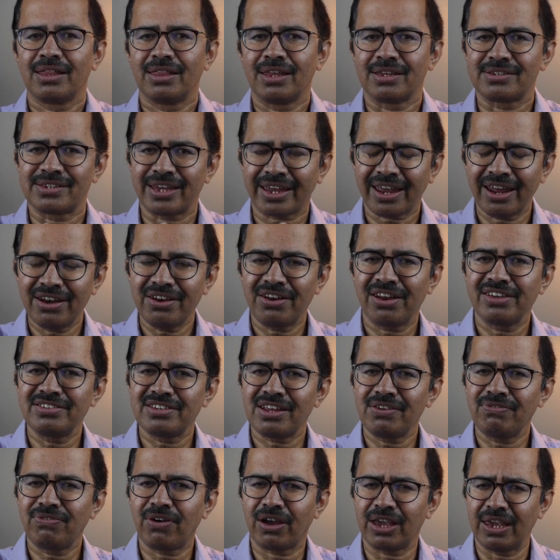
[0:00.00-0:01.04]
The second
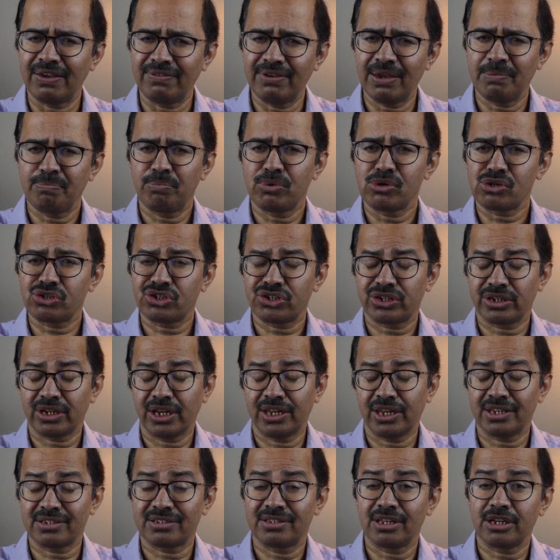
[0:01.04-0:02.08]
reason for EV push
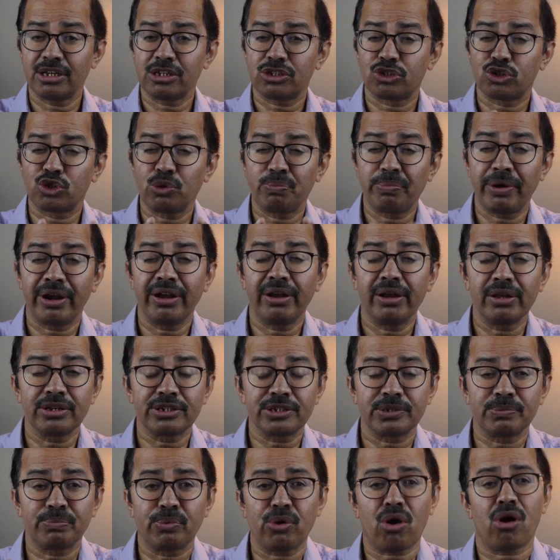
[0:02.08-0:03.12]
is the
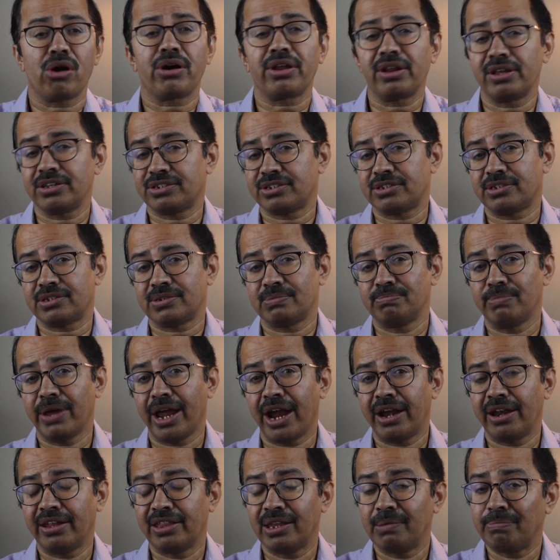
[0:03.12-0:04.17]
stupendous progress
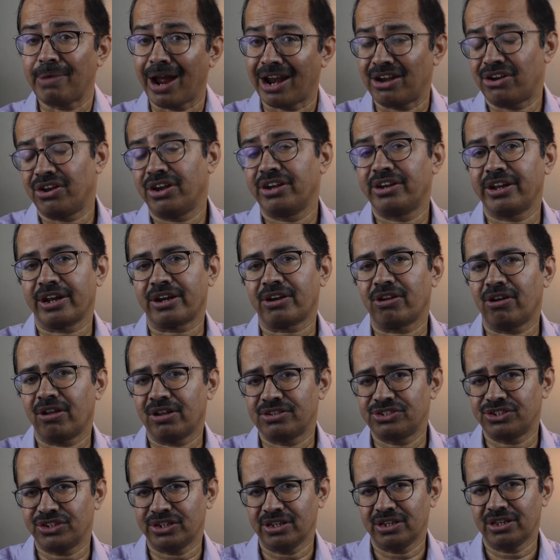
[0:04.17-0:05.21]
made in the battery
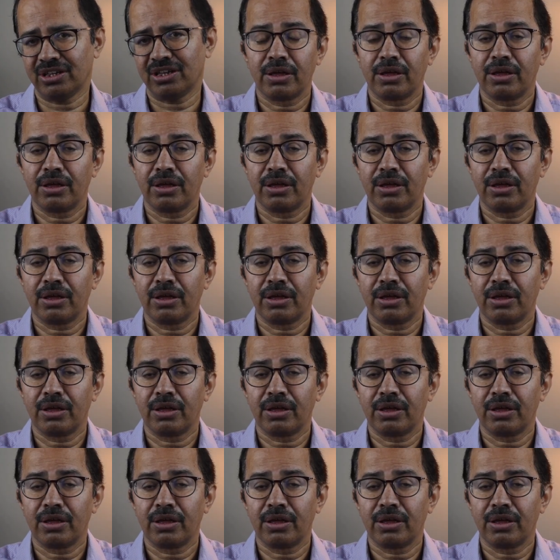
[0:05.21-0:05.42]
technology.